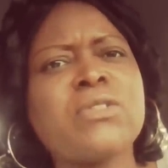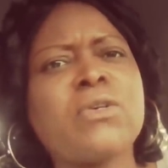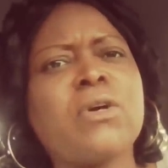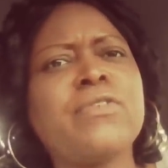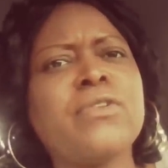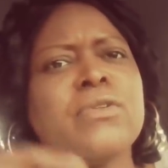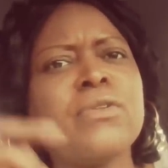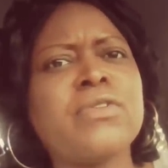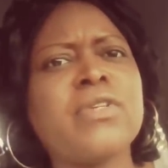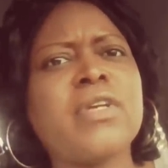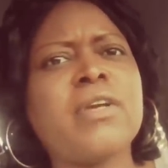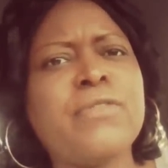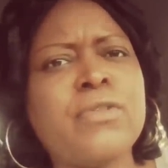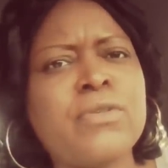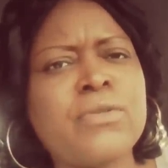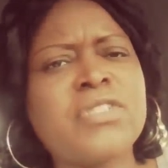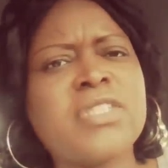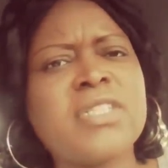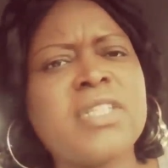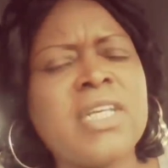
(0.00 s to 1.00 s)
So if you're if
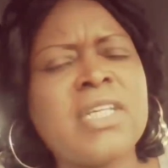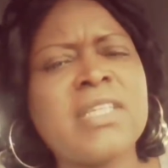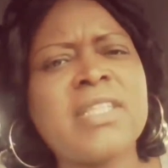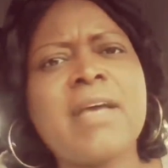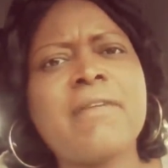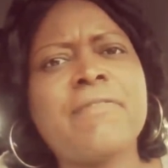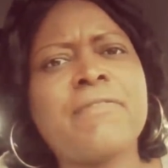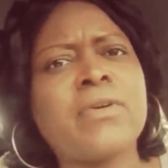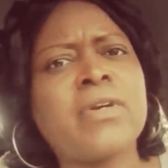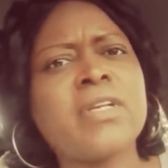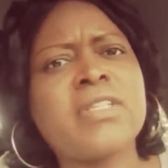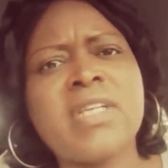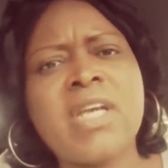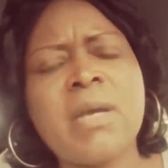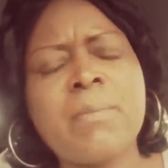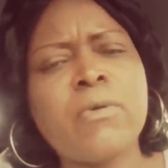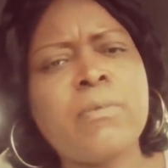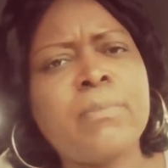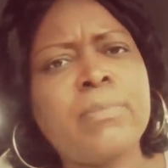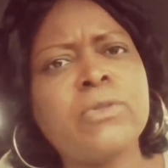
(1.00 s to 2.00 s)
you're seeing that, for
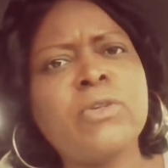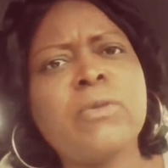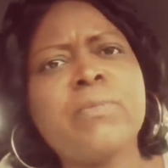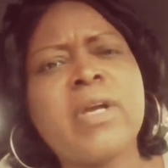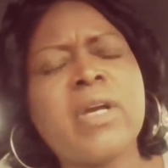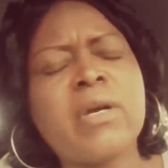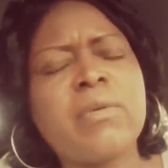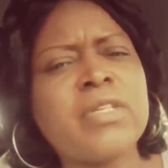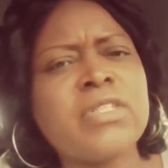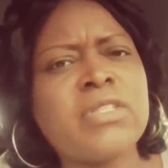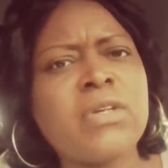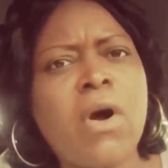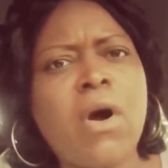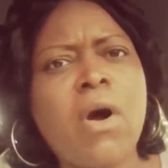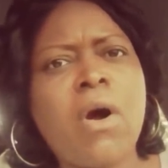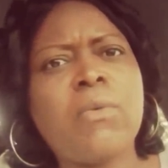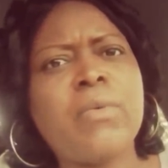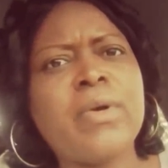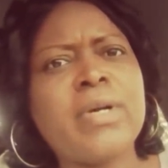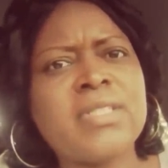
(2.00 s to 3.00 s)
example, blueberries are
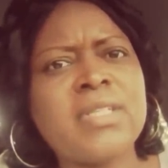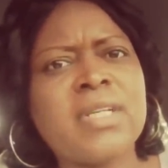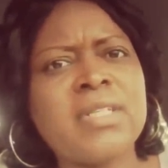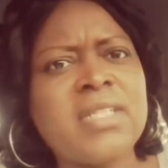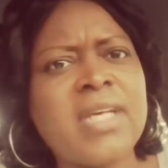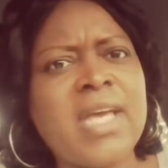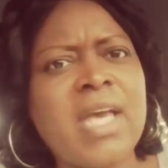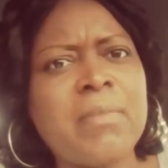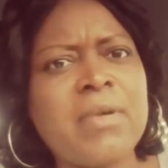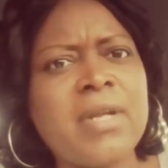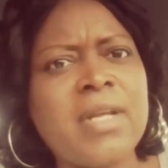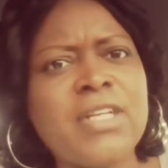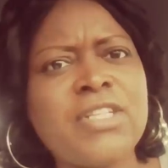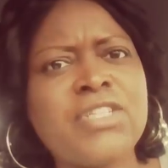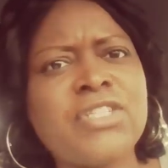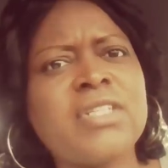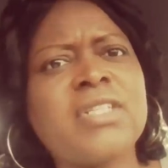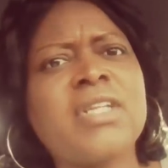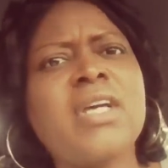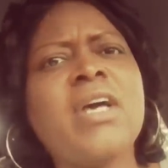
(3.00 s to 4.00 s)
always
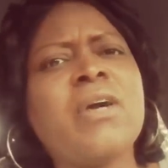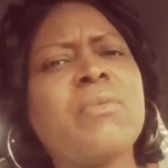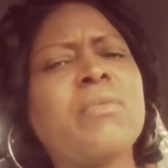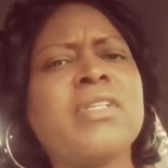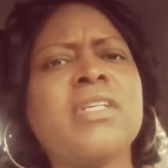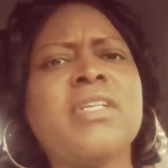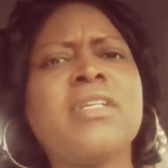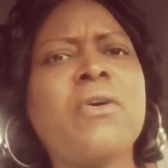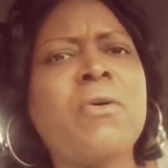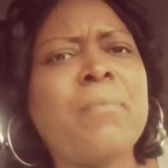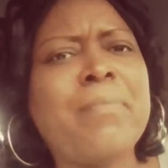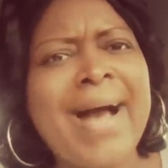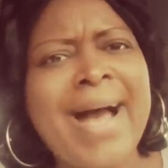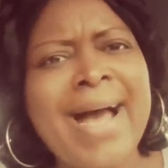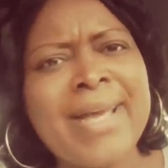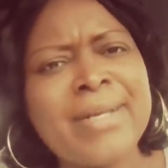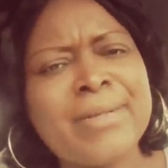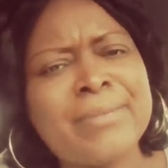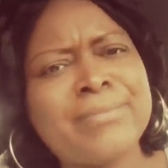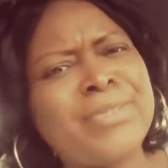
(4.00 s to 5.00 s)
contamination, well then don't
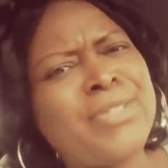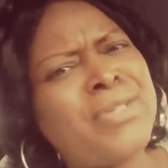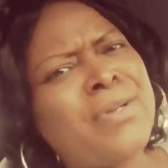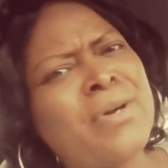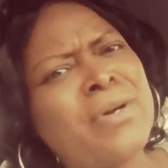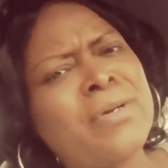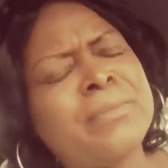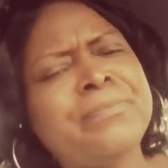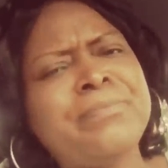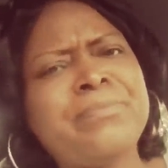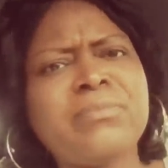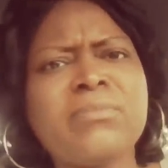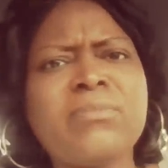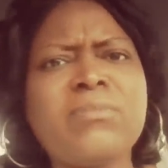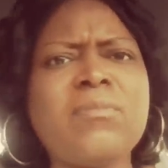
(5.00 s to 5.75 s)
buy them. You know,